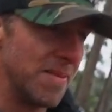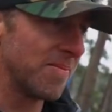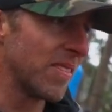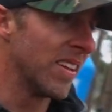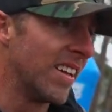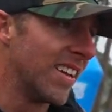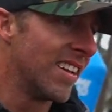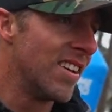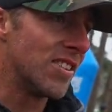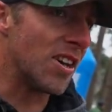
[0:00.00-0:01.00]
Yeah.
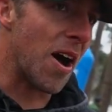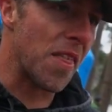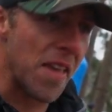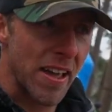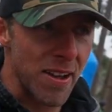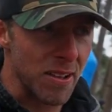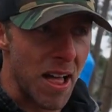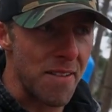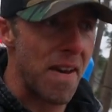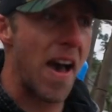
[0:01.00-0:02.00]
So I think I can go a
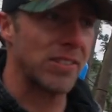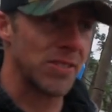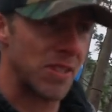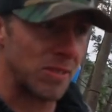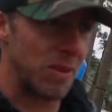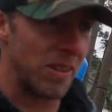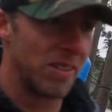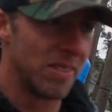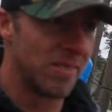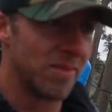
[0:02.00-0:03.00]
lot faster on this one.
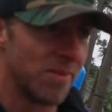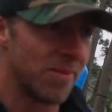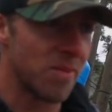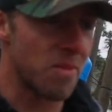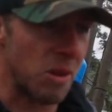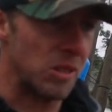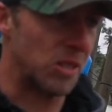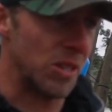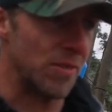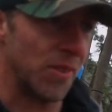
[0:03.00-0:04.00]
I think so. What are you
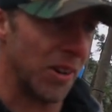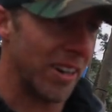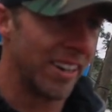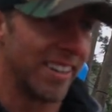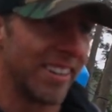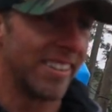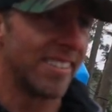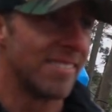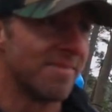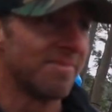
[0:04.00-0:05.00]
shooting for? At
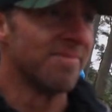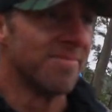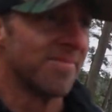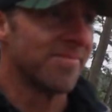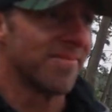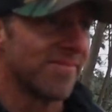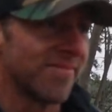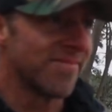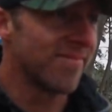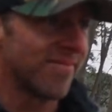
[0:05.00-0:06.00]
about eighteen,
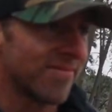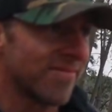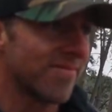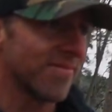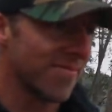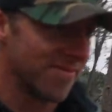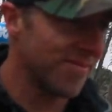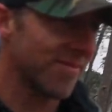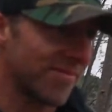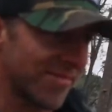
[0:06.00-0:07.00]
nineteen also for my one
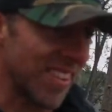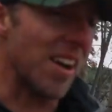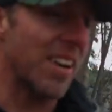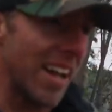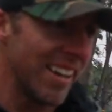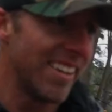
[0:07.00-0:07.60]
hundred K. Okay.